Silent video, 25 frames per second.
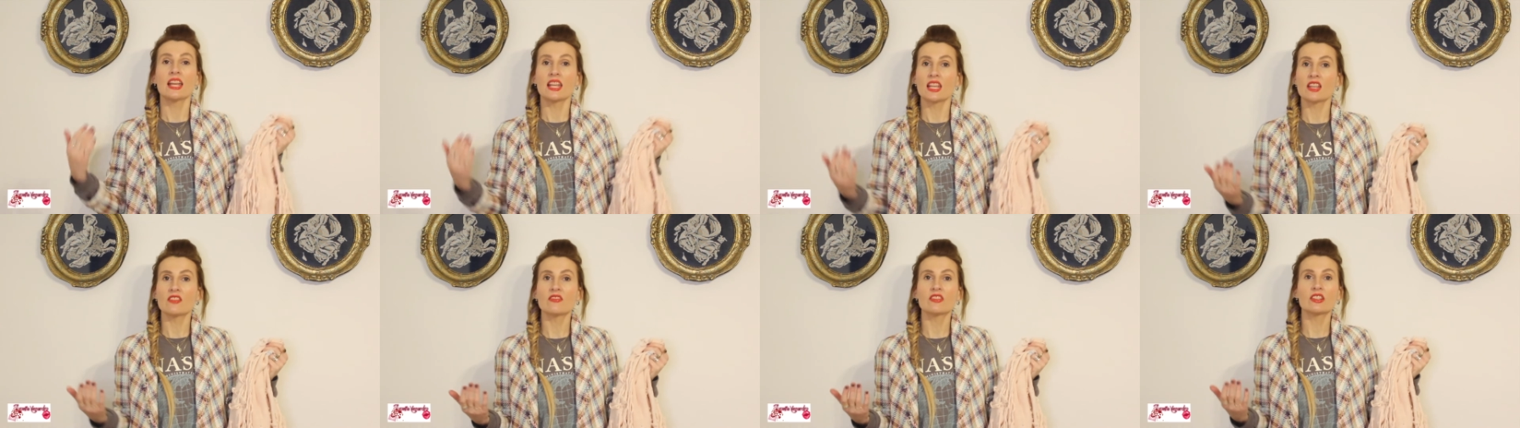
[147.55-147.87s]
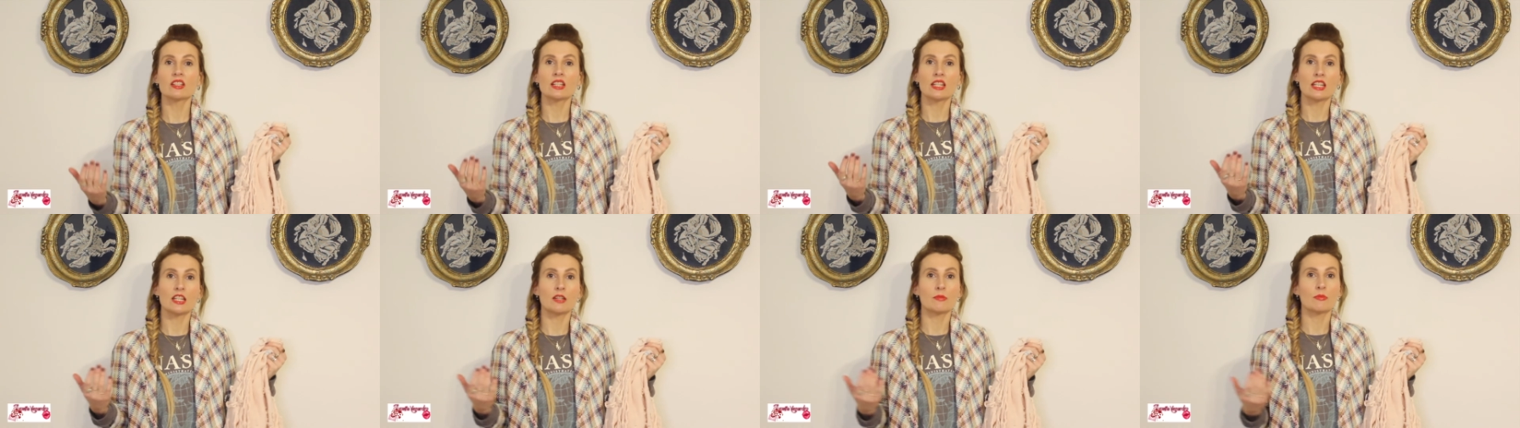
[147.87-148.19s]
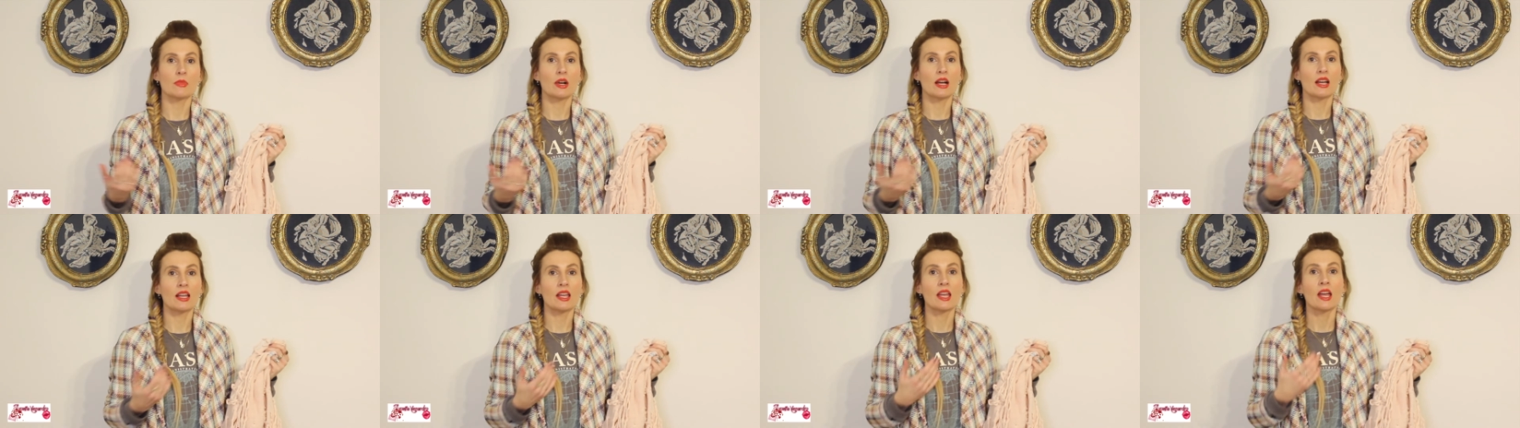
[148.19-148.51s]
even in
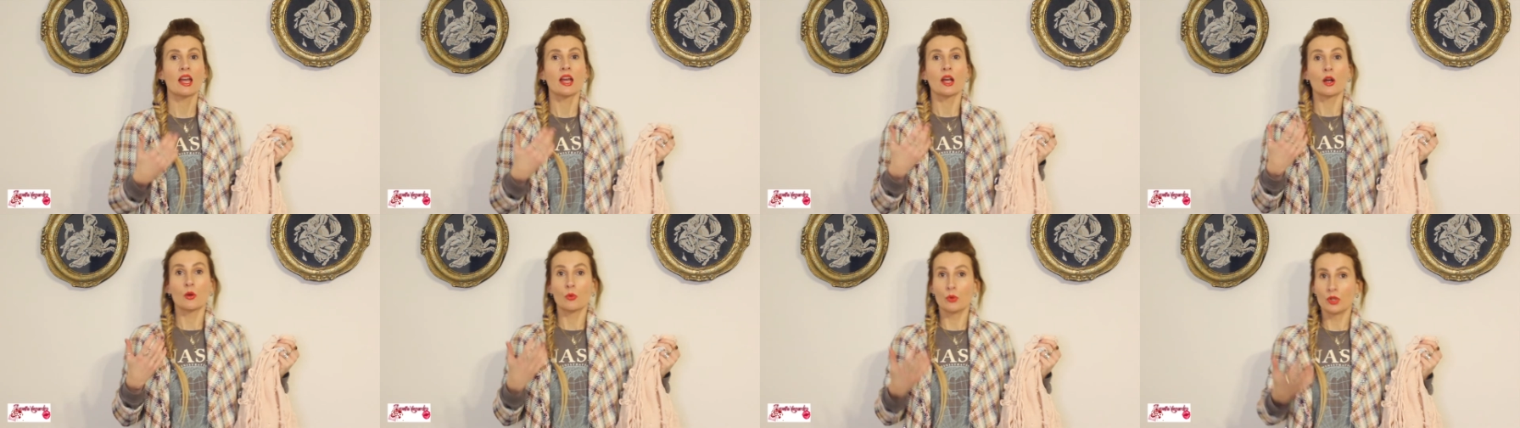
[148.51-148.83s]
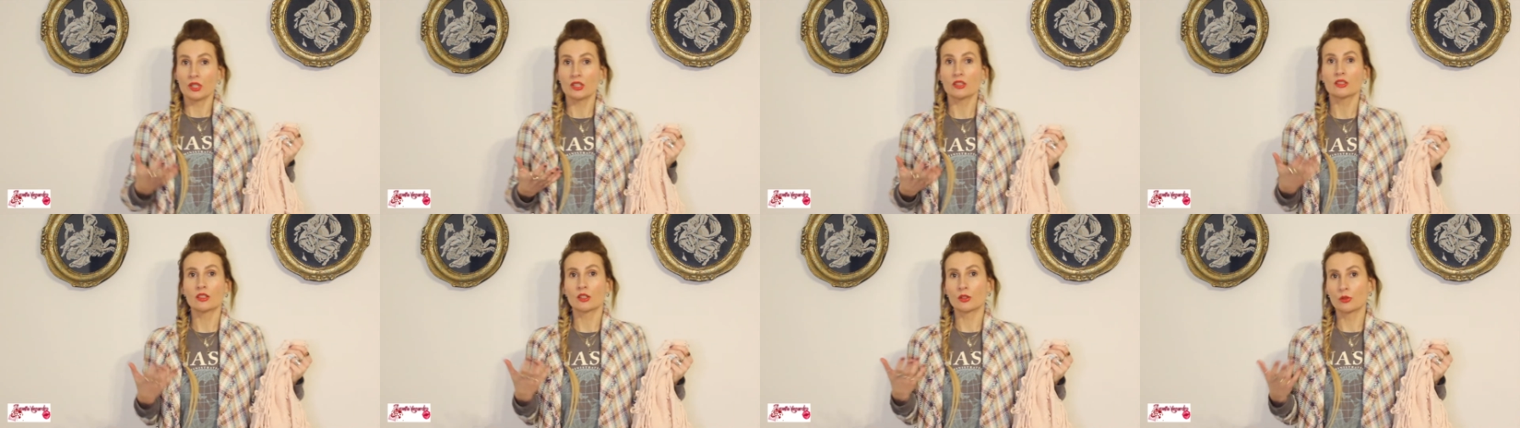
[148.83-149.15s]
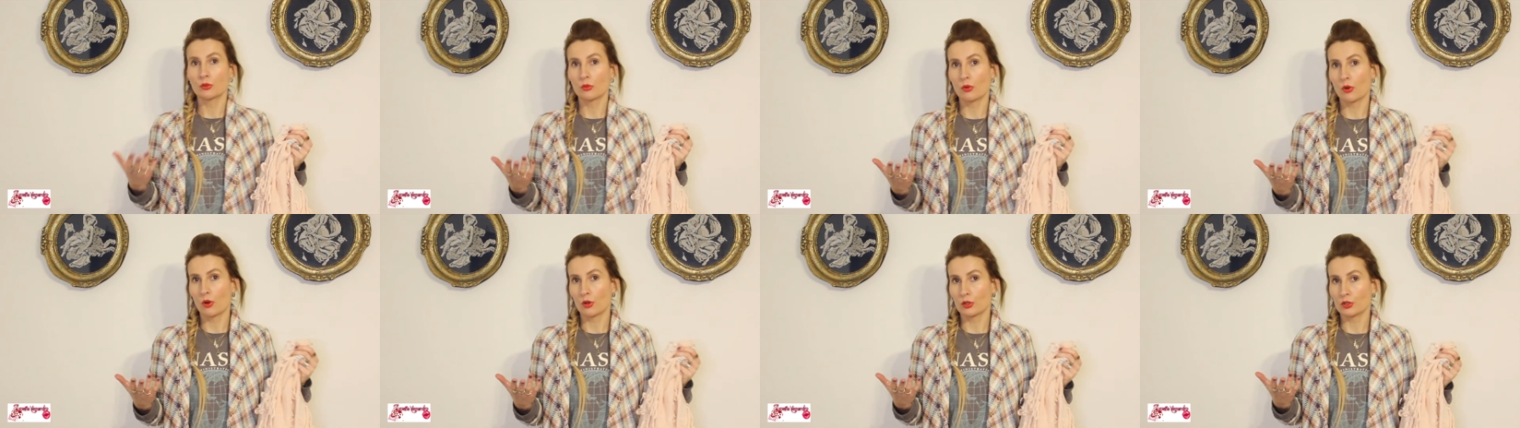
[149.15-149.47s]
my winter
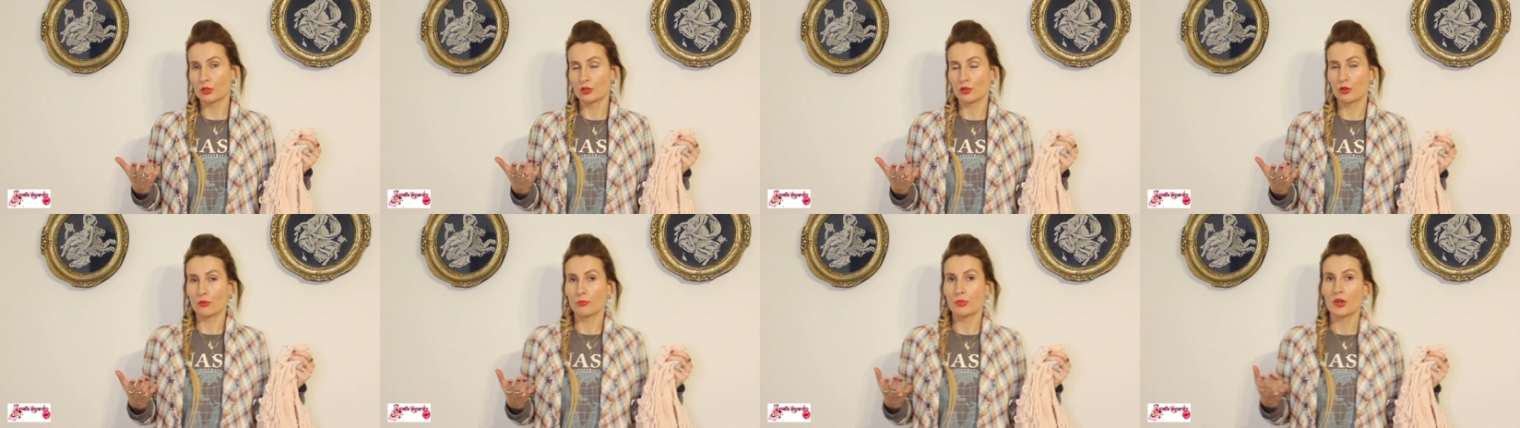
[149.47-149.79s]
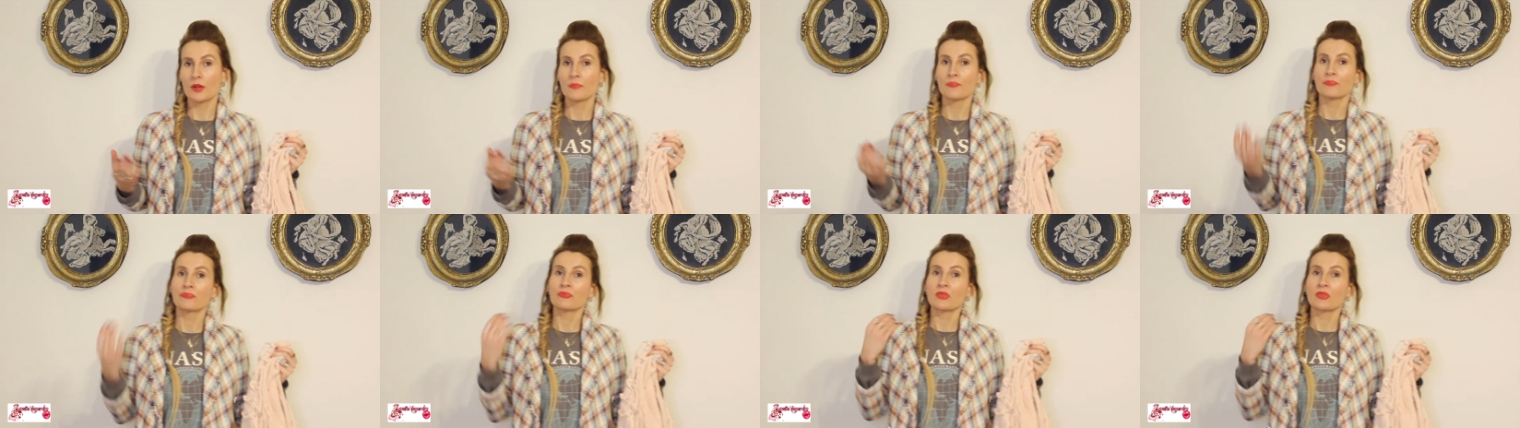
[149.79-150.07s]
wardrobe.